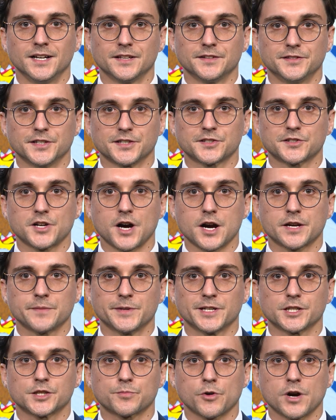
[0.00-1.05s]
This document
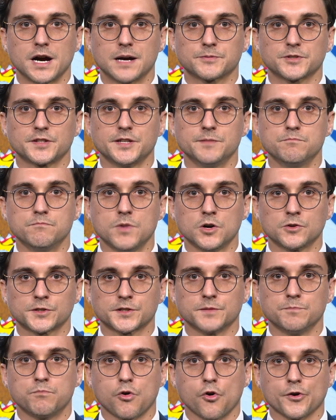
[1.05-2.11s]
is perhaps the most
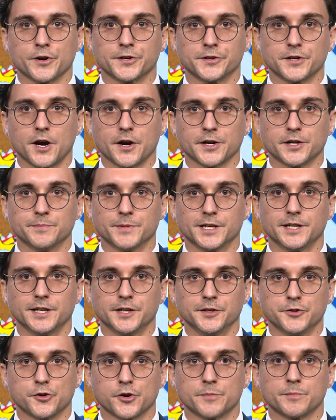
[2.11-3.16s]
important document in
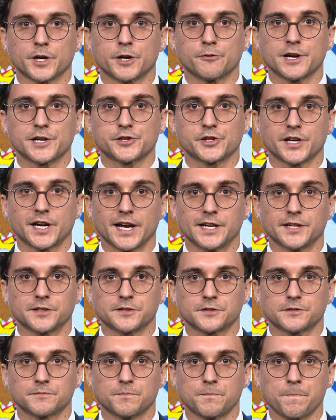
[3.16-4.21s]
your immigration
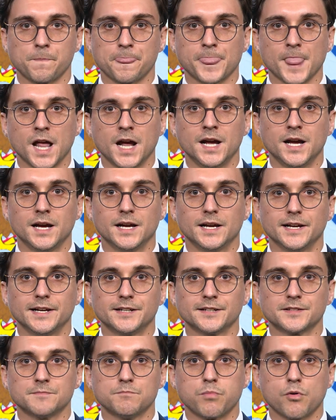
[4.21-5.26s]
case. It
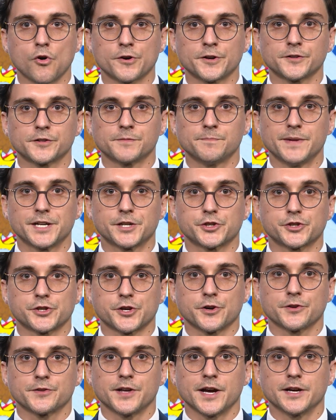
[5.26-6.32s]
is important to make
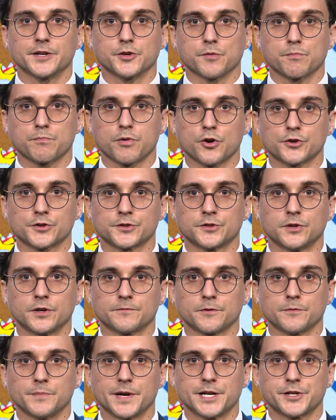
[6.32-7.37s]
sure that your personal
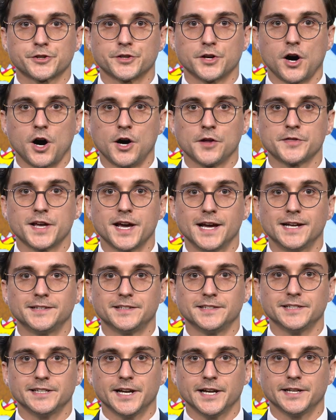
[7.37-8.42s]
information on the
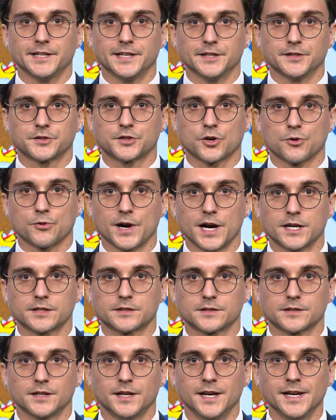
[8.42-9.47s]
NTA is
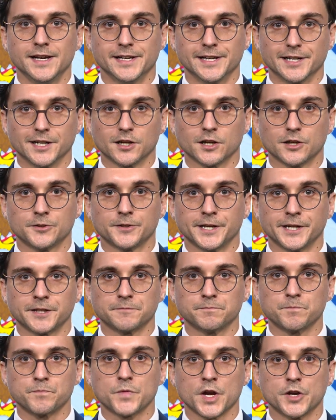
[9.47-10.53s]
correct, including
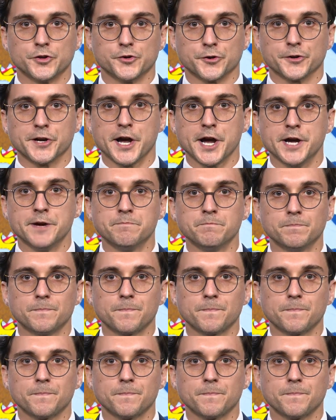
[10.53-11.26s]
your name,